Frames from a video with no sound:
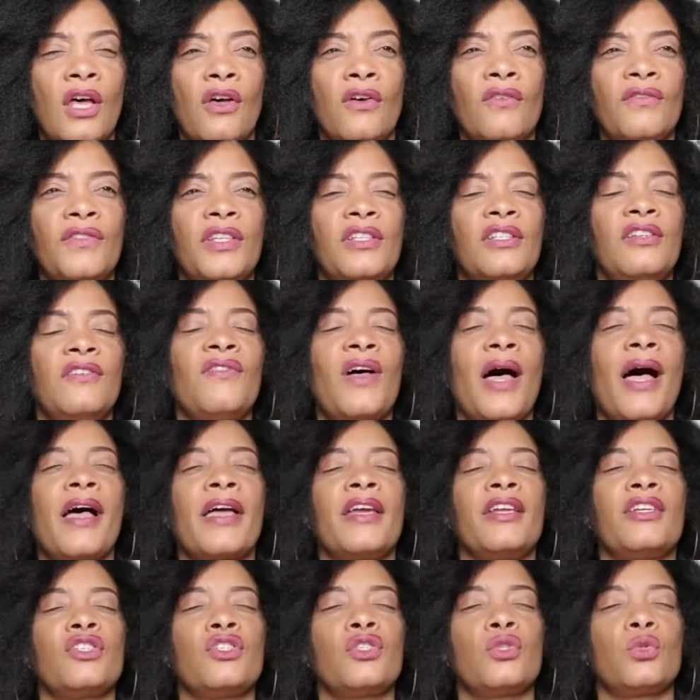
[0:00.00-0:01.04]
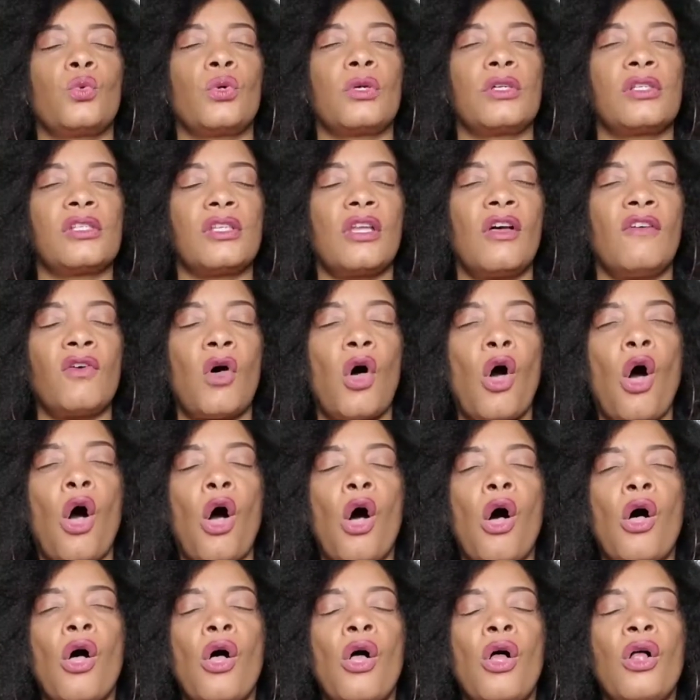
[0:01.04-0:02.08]
of love, the divine source of
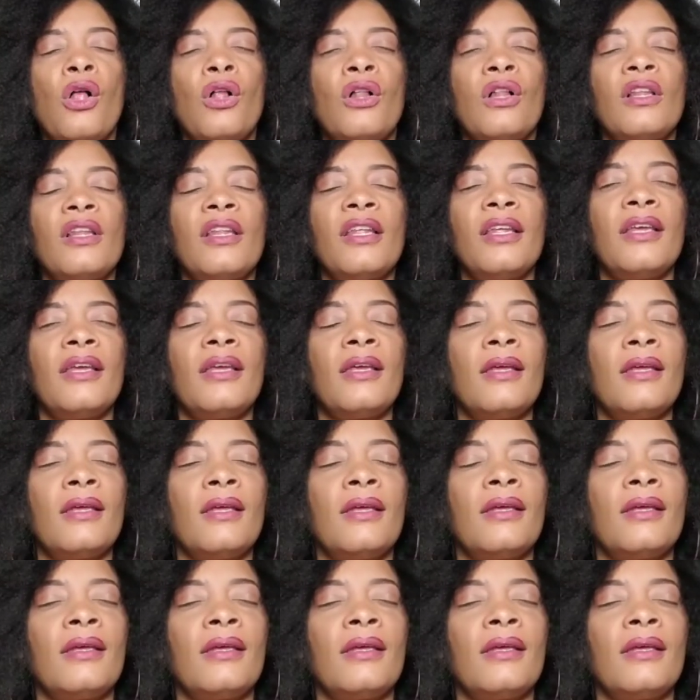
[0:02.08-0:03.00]
all